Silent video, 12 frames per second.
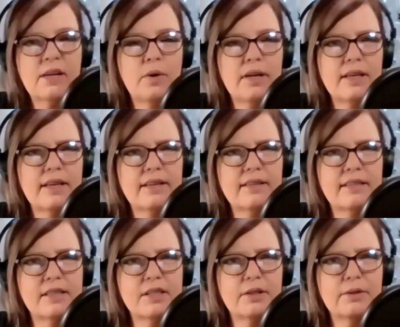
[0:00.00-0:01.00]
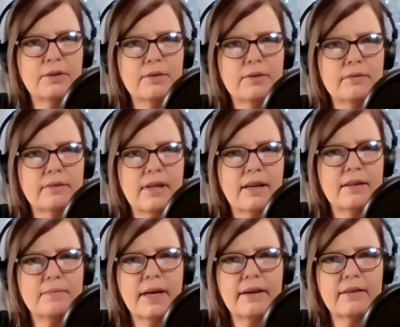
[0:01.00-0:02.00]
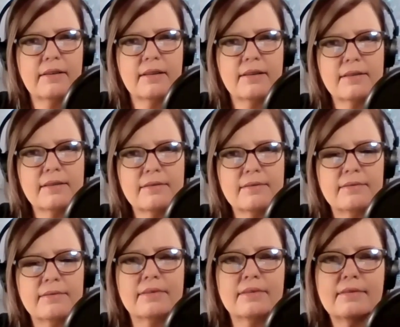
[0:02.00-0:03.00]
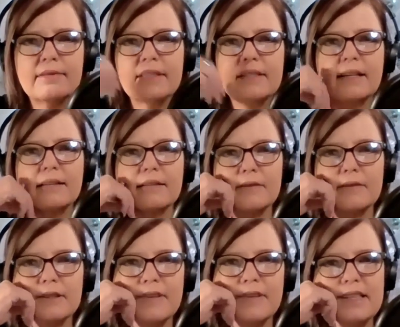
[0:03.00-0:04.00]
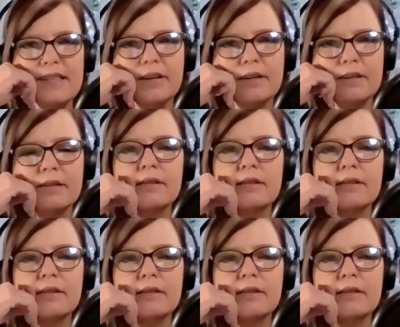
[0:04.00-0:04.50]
What year did you hire these detectives or investigator?